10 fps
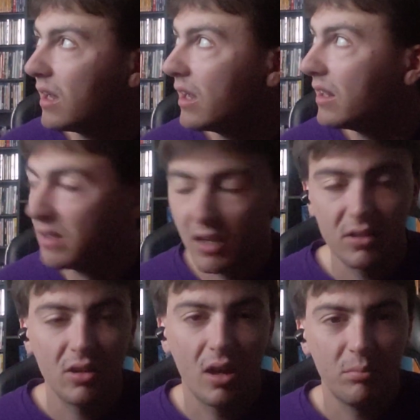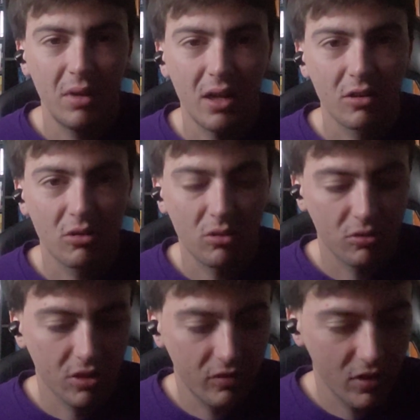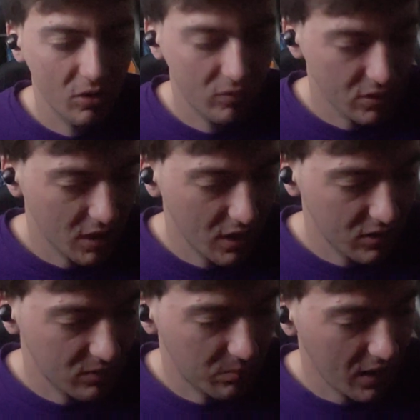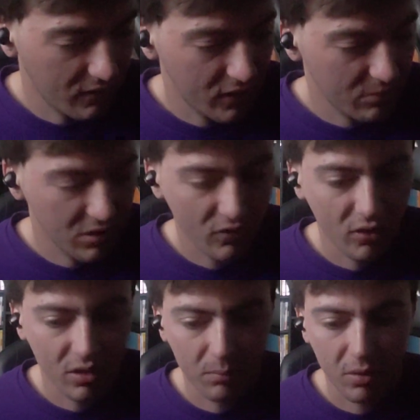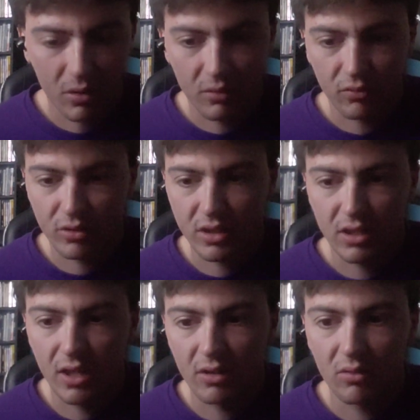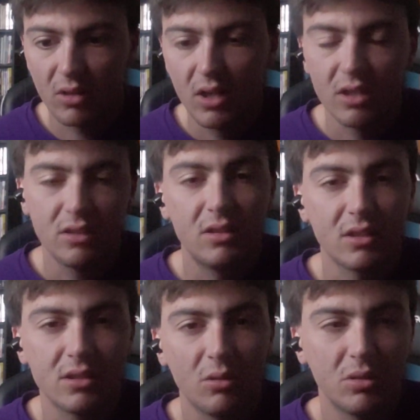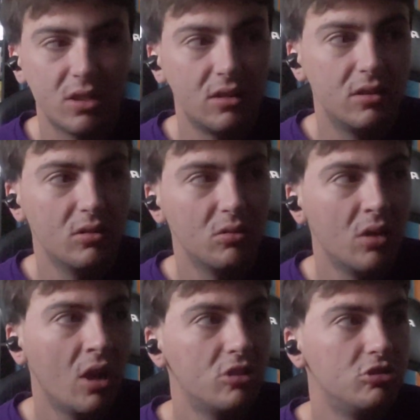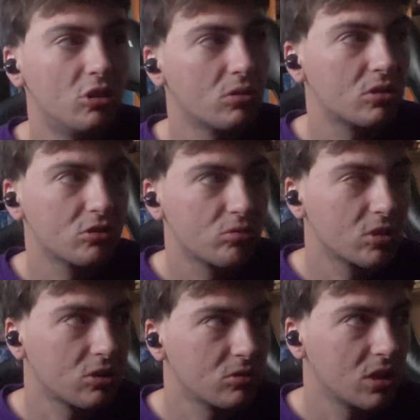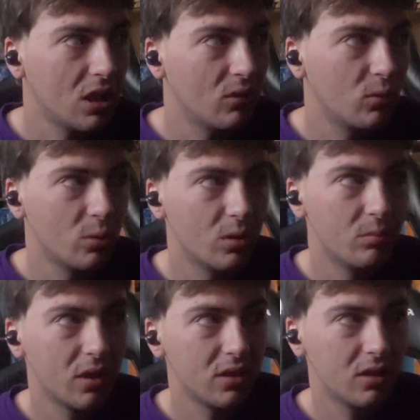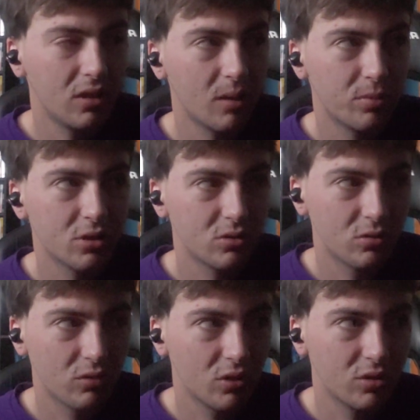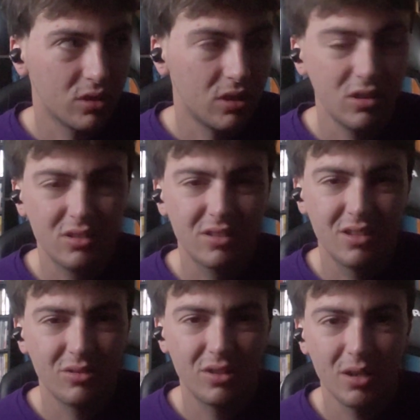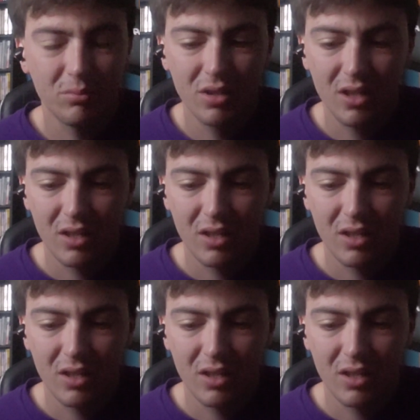And now you got Batgirl grieving over that. The Bat family's falling apart, freaking out, doesn't know what to do. Joker's returned to evil, and by the end of the episode, it's revealed that he's killed them.